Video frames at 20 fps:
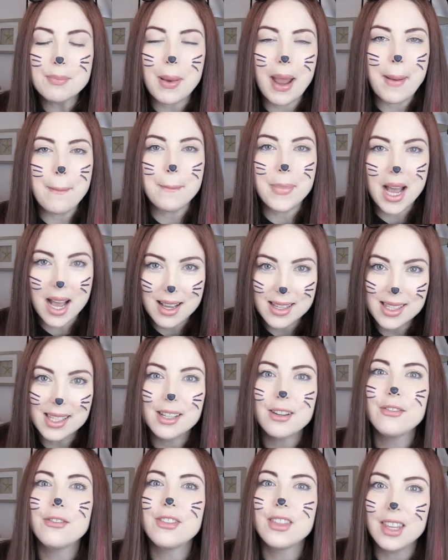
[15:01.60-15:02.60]
by
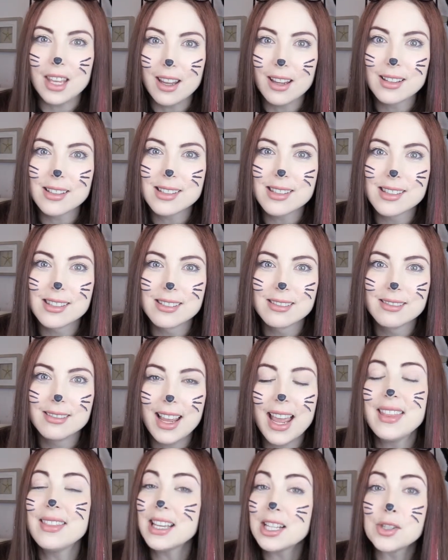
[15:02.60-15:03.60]
positive things.
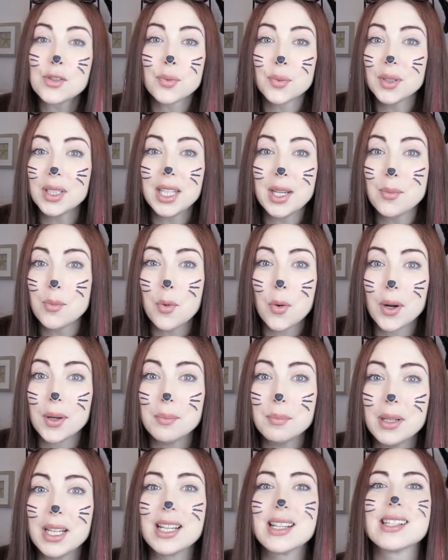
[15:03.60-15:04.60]
And that's really
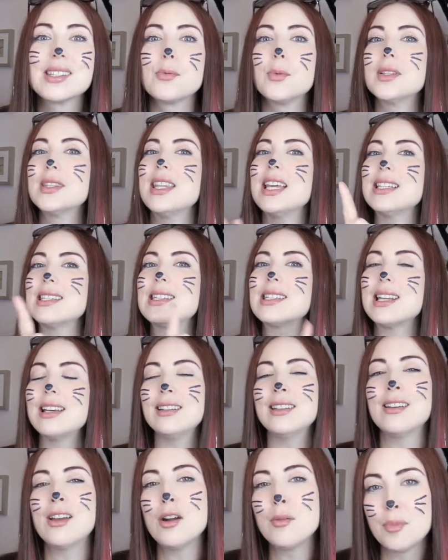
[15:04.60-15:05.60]
important because what that's
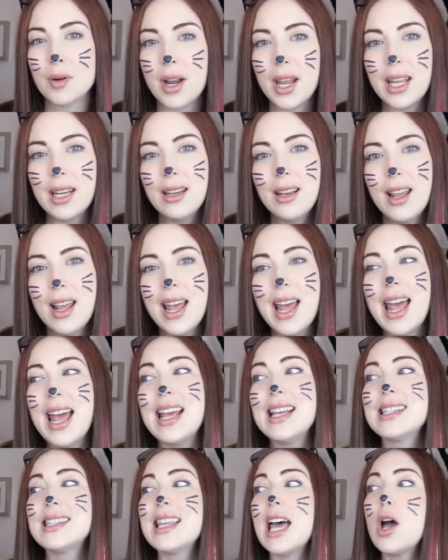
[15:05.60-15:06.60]
telling our brain
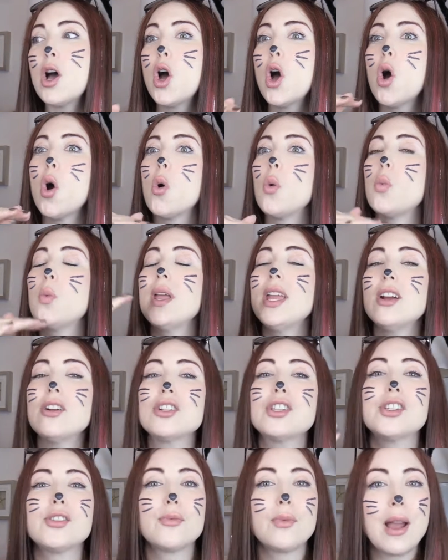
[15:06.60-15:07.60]
is that we are
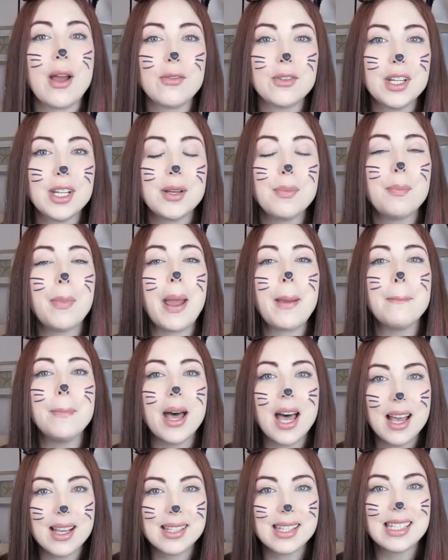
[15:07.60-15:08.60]
surrounded by
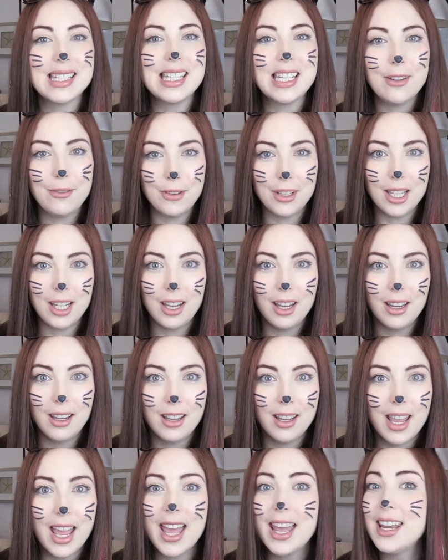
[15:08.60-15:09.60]
positivity,
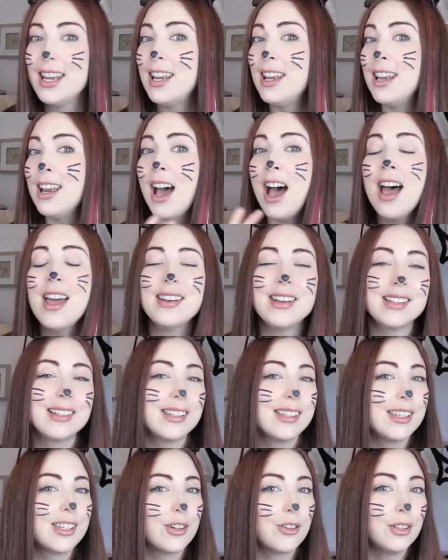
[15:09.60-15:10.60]
not
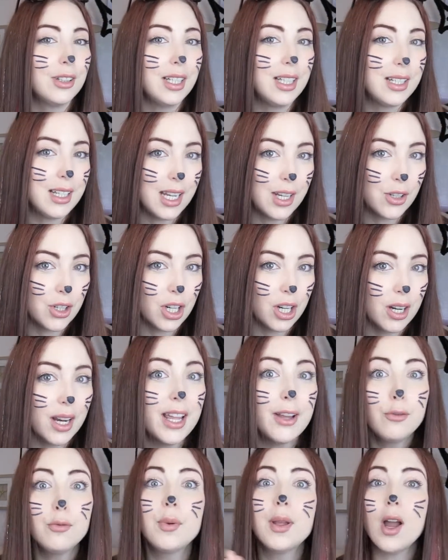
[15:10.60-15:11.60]
necessarily danger,
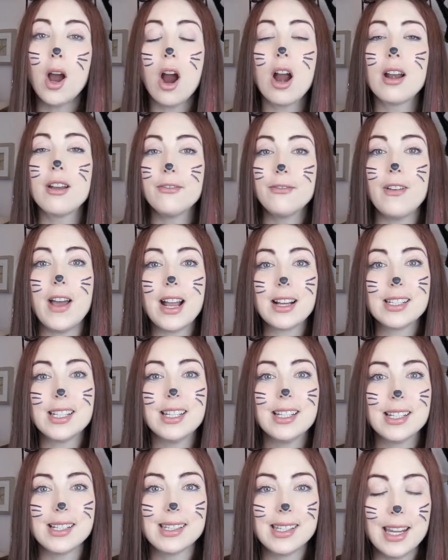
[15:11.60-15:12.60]
if we are in fact
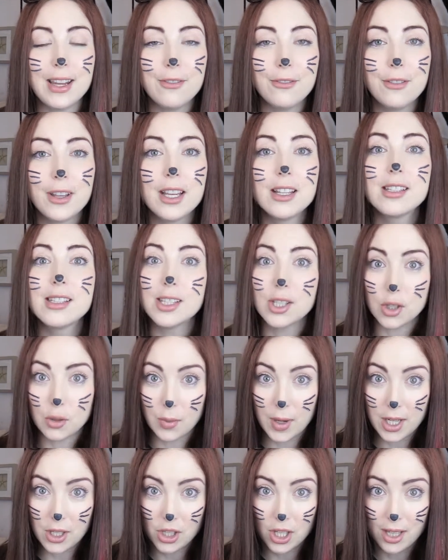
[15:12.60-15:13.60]
in a safe
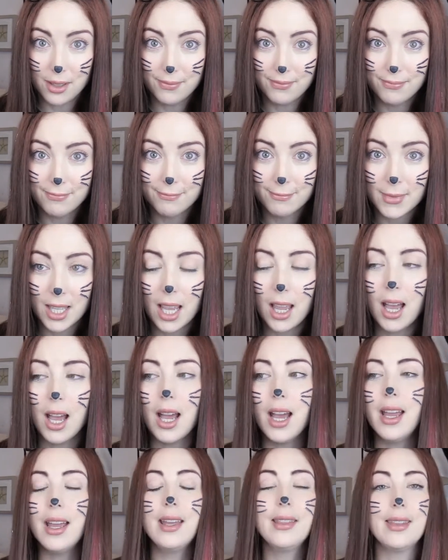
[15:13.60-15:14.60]
situation.
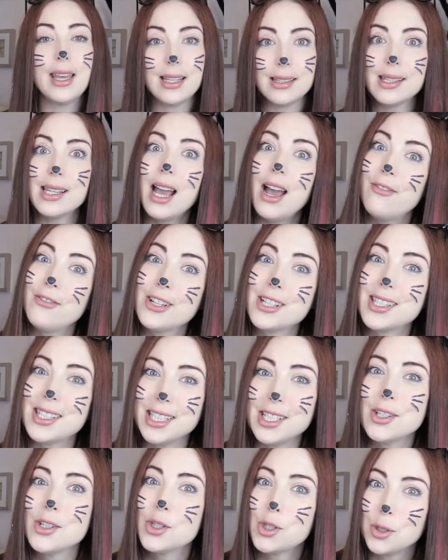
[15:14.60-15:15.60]
And that's
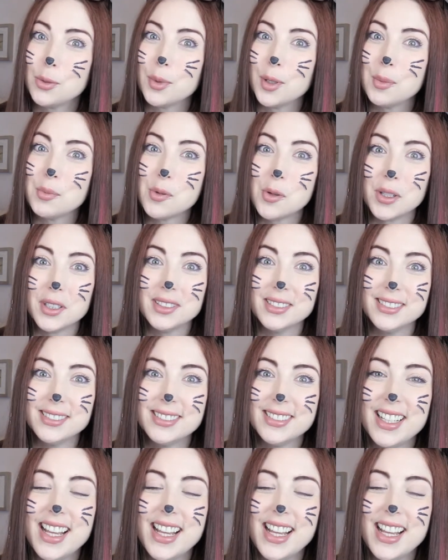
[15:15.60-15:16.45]
obviously super important.